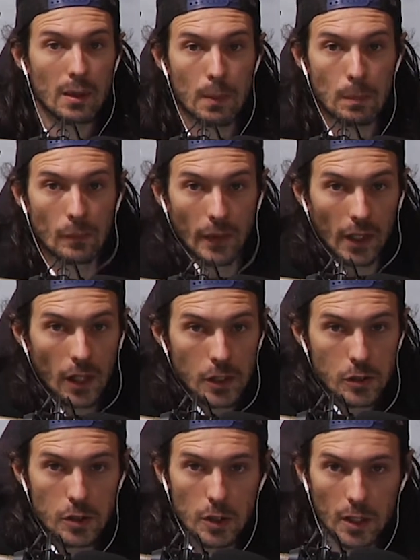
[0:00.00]
The people in the
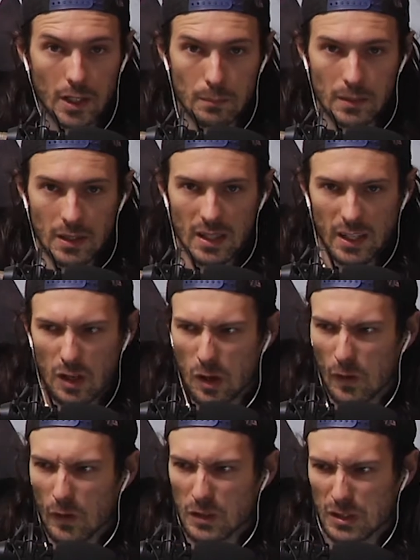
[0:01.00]
country are going to be like,
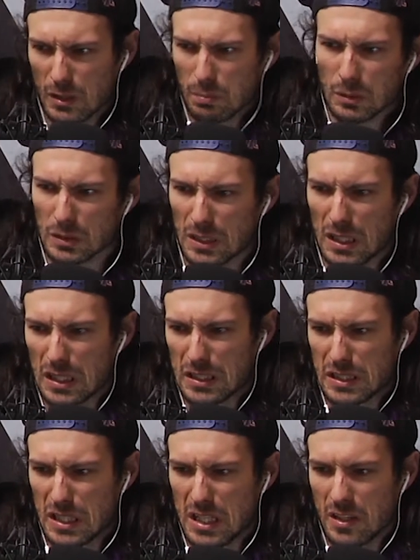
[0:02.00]
"All oh, those liberals in the
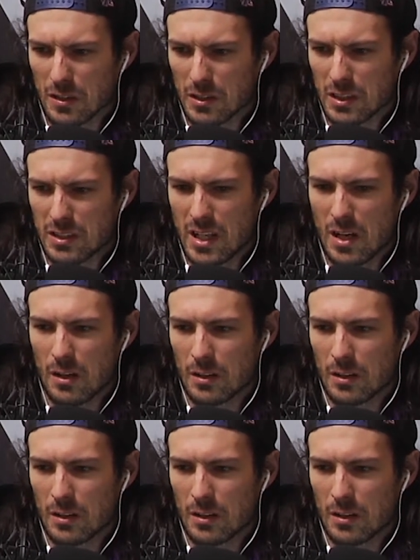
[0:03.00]
city, they're just dead.